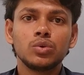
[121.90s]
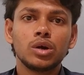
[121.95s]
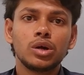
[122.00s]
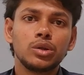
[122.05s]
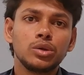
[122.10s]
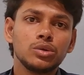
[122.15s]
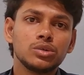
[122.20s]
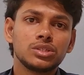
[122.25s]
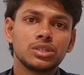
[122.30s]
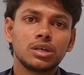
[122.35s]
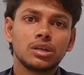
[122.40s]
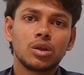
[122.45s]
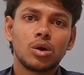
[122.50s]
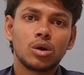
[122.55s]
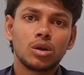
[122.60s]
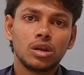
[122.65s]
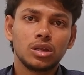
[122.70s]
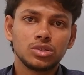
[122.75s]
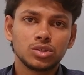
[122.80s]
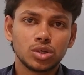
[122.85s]
you are using an
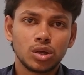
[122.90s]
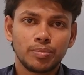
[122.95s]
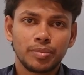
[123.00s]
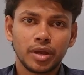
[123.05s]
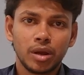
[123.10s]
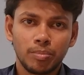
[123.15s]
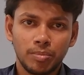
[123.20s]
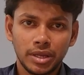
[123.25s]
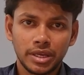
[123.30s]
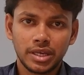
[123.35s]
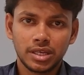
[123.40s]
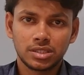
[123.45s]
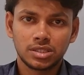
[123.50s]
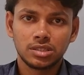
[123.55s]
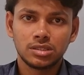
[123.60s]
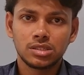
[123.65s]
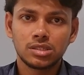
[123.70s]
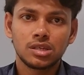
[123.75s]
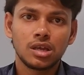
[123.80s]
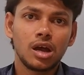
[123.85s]
online shopping
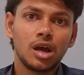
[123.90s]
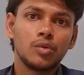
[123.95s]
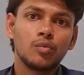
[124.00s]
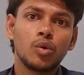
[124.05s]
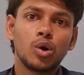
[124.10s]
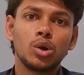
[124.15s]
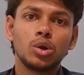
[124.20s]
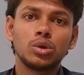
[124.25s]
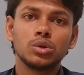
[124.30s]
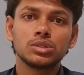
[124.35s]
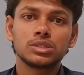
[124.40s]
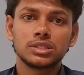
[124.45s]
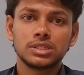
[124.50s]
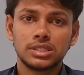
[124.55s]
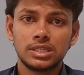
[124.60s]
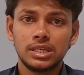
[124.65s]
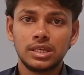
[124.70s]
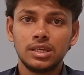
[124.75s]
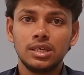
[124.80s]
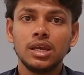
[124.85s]
applications and want to
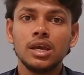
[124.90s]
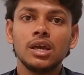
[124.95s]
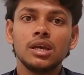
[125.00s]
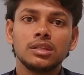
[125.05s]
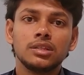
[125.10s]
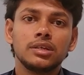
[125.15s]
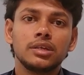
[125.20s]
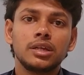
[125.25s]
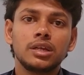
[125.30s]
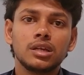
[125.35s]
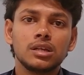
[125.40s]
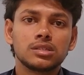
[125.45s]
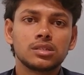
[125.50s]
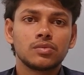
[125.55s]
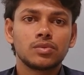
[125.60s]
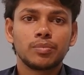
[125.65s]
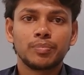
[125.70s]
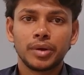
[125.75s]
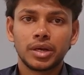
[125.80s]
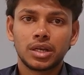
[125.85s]
see the details
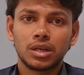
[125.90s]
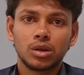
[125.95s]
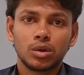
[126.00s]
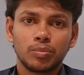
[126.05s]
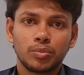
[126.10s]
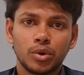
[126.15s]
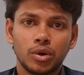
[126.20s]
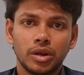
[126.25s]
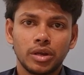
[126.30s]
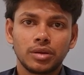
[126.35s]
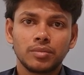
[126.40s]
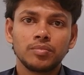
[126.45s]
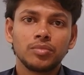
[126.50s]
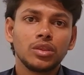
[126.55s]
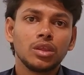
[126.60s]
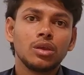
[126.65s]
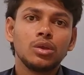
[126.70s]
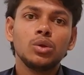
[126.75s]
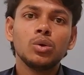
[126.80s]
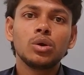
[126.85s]
of the particular product.
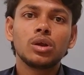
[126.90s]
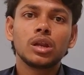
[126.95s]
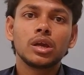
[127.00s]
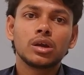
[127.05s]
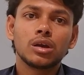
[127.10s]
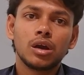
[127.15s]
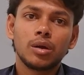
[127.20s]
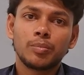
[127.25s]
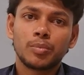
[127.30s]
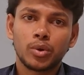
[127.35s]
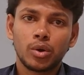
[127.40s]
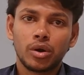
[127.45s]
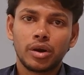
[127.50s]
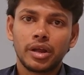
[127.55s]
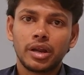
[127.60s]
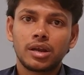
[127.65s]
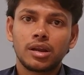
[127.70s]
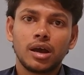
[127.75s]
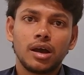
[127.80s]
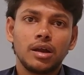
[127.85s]
You click a
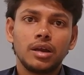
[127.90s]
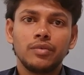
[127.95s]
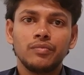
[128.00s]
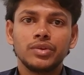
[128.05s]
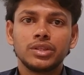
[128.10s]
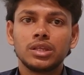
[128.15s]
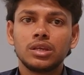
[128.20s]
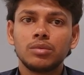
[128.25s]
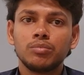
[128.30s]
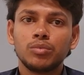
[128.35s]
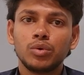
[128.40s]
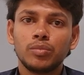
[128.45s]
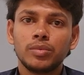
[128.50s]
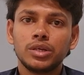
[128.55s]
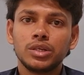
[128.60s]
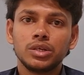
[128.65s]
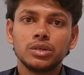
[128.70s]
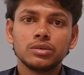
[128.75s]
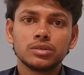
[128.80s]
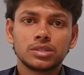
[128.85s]
product and within a
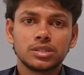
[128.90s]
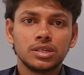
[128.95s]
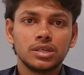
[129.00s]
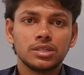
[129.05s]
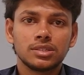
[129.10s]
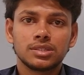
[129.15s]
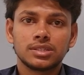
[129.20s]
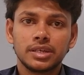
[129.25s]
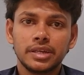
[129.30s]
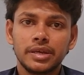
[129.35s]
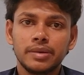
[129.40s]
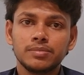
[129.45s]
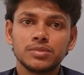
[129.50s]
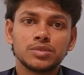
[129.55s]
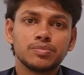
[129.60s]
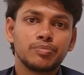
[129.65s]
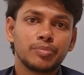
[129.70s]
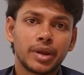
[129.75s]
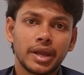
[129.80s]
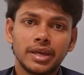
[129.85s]
moment you see its
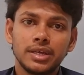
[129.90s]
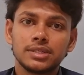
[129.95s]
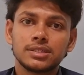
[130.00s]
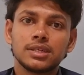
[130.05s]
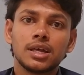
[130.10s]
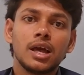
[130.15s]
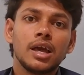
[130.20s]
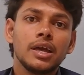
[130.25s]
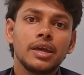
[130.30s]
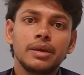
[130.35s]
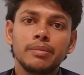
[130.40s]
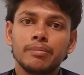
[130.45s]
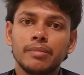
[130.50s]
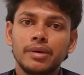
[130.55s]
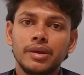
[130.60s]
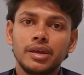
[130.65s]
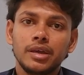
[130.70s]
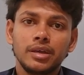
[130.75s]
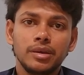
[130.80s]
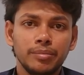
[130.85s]
names, price,
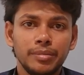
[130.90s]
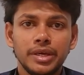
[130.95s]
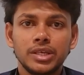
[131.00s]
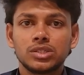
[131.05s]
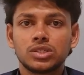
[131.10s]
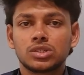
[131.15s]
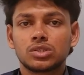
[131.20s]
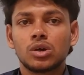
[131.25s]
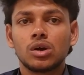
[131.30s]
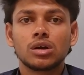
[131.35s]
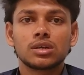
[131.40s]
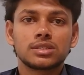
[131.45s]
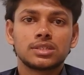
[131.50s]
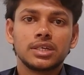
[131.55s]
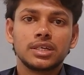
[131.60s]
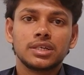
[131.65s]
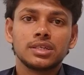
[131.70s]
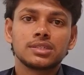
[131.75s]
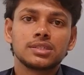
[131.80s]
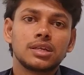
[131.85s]
image, stock
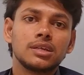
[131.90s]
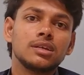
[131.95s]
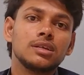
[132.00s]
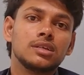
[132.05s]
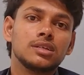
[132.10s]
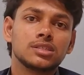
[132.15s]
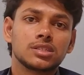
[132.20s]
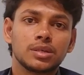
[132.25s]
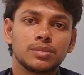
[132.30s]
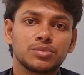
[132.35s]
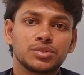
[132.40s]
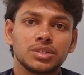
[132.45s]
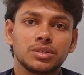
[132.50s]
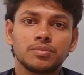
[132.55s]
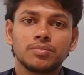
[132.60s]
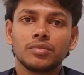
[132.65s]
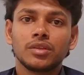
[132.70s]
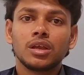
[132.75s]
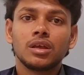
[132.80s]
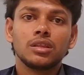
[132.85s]
status and
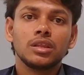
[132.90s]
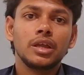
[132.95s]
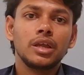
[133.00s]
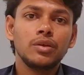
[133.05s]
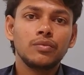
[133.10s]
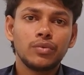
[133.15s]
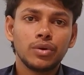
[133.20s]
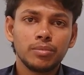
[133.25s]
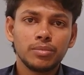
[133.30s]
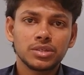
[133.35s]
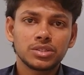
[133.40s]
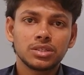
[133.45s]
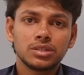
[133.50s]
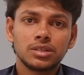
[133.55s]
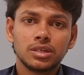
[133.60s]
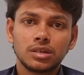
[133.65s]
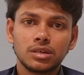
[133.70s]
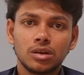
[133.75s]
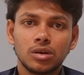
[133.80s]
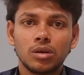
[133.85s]
description. The information
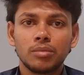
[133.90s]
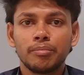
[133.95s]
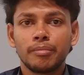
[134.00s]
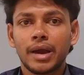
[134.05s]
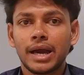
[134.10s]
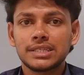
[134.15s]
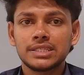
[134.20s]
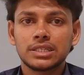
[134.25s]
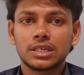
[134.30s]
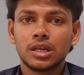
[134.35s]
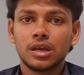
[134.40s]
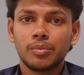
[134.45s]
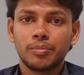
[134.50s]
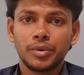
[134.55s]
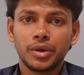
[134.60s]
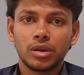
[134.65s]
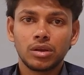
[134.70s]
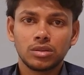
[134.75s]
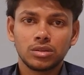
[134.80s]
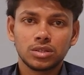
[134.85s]
did not magically
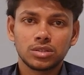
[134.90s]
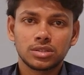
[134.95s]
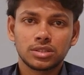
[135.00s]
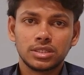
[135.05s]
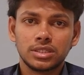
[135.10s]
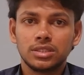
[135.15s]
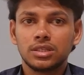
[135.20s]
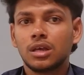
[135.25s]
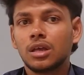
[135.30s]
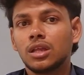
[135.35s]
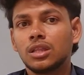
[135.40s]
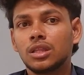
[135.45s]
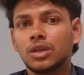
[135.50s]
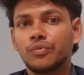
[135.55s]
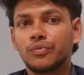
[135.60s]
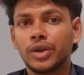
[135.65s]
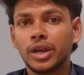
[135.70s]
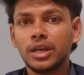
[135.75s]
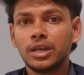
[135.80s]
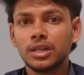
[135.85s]
appear on the screen. The
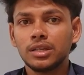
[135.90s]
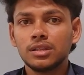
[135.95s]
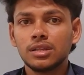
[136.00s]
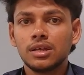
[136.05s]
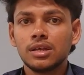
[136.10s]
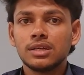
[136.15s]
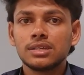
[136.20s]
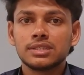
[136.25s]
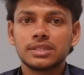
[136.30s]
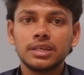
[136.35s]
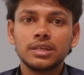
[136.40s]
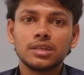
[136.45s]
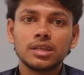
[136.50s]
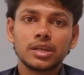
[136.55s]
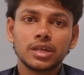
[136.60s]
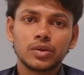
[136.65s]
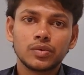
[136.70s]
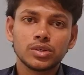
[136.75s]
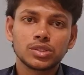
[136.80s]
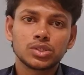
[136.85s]
front end sent a
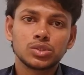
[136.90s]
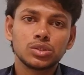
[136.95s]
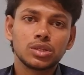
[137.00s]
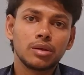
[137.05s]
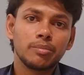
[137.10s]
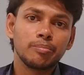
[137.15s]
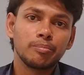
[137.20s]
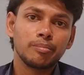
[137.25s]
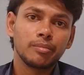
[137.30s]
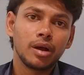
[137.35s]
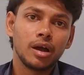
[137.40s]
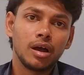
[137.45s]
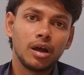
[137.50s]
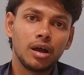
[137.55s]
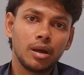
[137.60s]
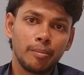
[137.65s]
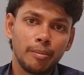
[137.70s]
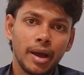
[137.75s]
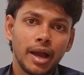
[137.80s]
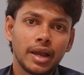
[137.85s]
request to the
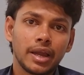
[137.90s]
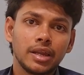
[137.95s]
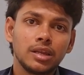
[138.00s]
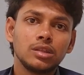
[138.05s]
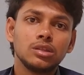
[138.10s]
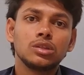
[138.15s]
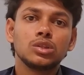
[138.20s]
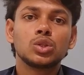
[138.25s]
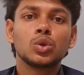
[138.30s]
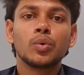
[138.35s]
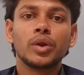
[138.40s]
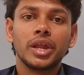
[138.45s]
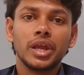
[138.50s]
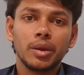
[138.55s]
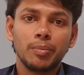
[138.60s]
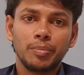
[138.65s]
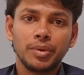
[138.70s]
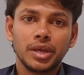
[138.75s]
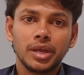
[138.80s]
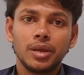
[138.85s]
backend through an
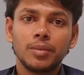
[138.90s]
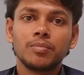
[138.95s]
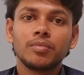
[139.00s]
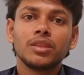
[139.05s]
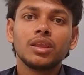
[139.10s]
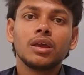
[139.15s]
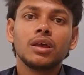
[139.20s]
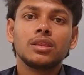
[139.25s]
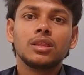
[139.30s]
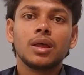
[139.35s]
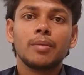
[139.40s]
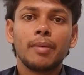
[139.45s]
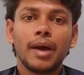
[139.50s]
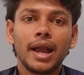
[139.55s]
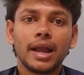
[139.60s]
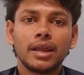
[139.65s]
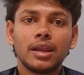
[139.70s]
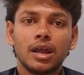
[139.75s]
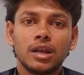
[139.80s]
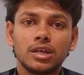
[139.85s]
API. The
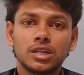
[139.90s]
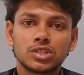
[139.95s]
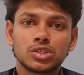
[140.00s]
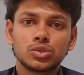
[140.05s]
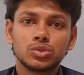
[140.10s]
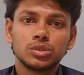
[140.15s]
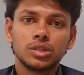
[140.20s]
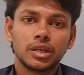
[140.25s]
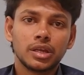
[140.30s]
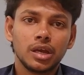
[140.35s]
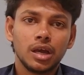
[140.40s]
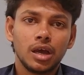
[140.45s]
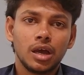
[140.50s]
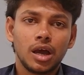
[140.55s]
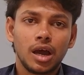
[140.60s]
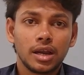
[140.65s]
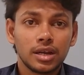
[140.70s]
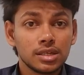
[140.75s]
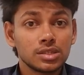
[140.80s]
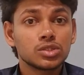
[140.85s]
backend understood
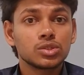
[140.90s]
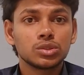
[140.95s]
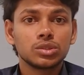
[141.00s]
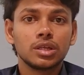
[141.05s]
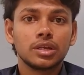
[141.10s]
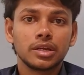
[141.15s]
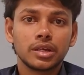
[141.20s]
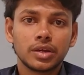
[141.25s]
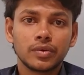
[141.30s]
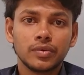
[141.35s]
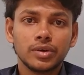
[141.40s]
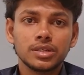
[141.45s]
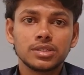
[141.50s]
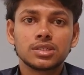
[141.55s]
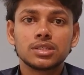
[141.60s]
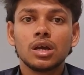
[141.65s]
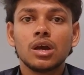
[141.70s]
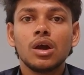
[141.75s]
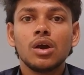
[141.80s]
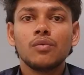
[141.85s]
the
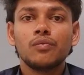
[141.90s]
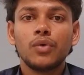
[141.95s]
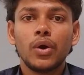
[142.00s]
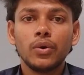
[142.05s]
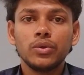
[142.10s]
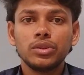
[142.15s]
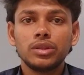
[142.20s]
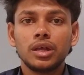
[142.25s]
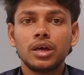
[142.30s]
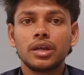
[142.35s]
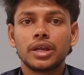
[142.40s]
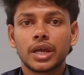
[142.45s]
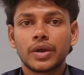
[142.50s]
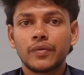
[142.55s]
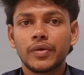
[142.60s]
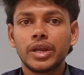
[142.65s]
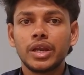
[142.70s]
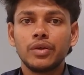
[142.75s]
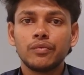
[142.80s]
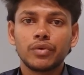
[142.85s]
request, found the
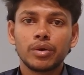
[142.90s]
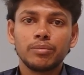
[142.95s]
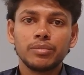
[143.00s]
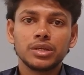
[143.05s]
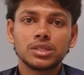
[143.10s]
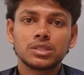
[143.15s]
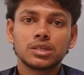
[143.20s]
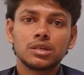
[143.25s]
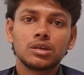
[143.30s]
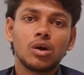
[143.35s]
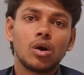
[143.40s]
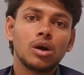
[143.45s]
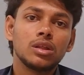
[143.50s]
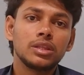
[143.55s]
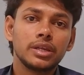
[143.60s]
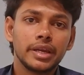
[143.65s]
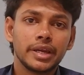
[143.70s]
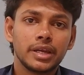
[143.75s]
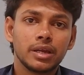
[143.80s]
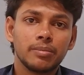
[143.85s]
required information on
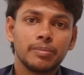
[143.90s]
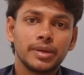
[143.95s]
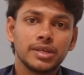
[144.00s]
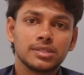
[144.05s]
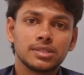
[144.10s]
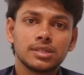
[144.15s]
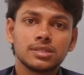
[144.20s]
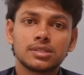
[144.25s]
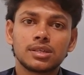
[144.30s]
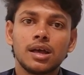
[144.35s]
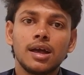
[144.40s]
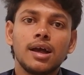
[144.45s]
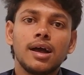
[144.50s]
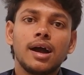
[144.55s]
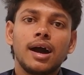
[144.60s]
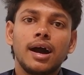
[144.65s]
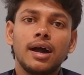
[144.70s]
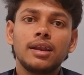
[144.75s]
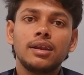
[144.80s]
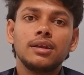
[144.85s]
the databases,
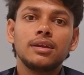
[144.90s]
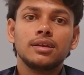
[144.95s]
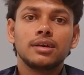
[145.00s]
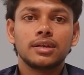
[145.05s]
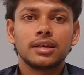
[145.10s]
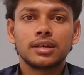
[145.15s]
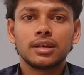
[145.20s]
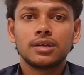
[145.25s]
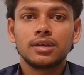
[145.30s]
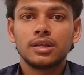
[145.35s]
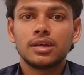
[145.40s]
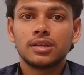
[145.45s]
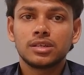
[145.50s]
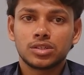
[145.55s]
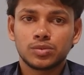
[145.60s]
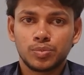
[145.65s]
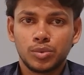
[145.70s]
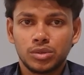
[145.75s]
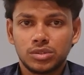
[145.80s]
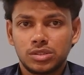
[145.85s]
and returned the
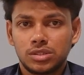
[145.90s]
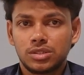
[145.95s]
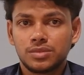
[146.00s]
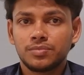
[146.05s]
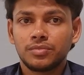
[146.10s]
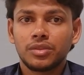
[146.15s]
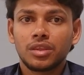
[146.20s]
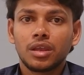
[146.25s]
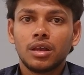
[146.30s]
response.